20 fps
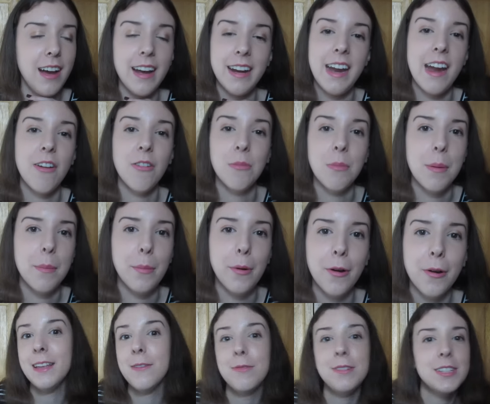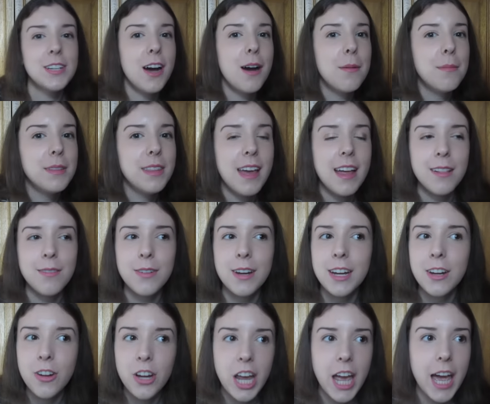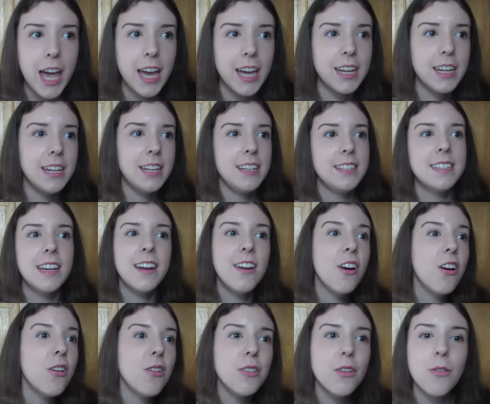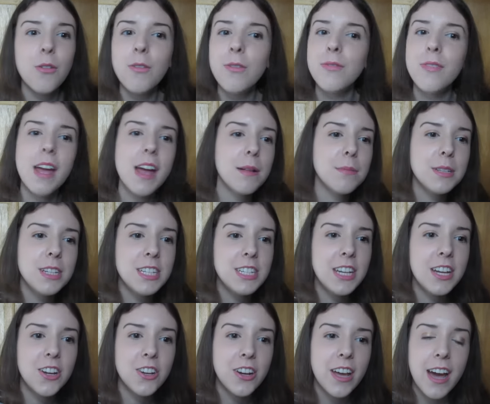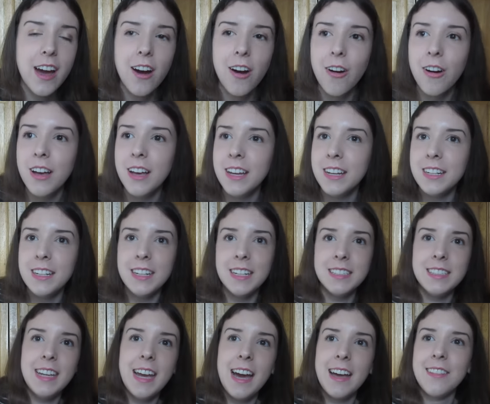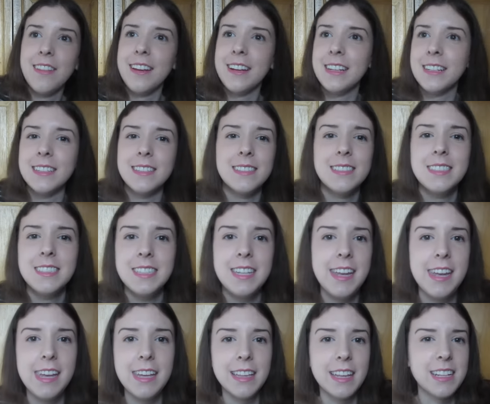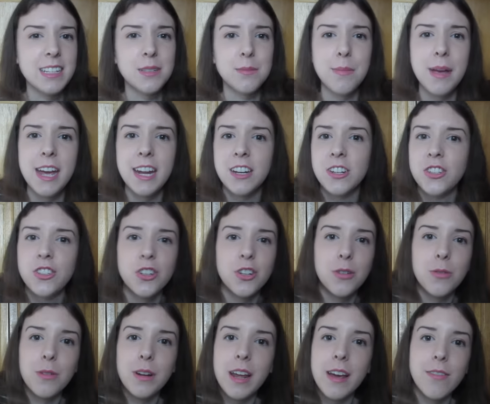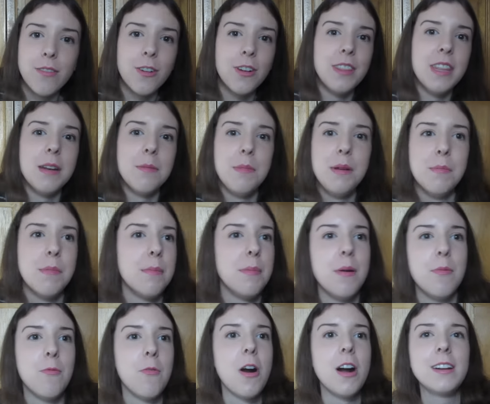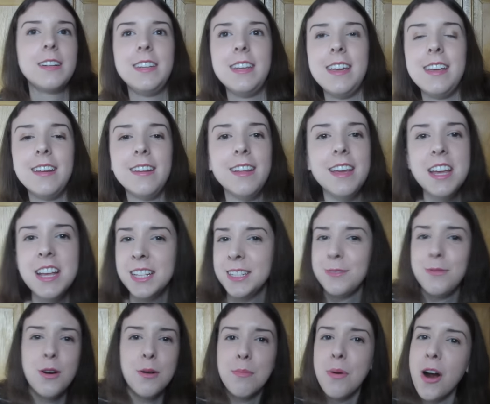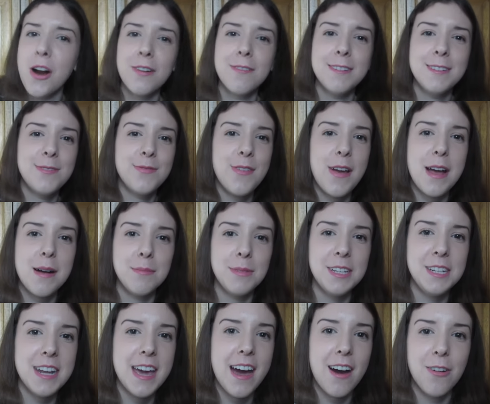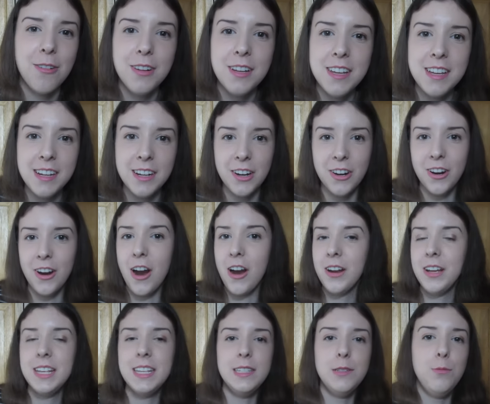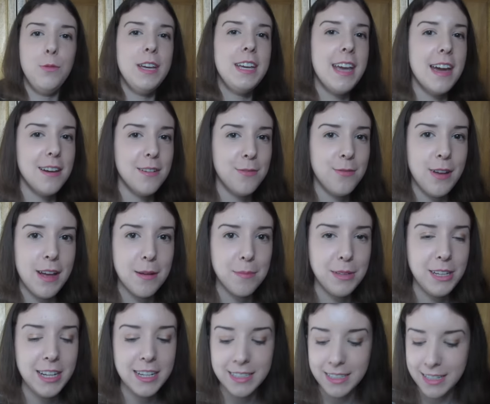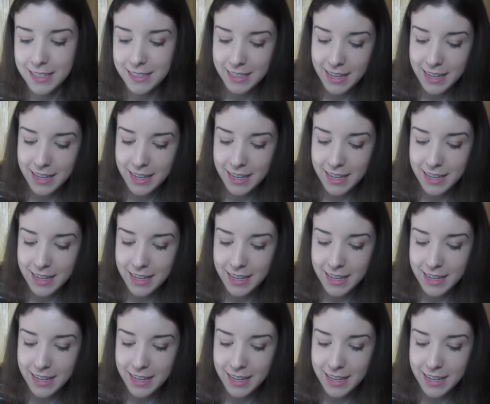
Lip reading: I can't remember. And then we saw him in the elevator again, and he said, "Oh, the whole family's here now," because he had like his team, like his manager or whatever. And then me and my mom walked in, so we were part of his family now, or his weekend family, as he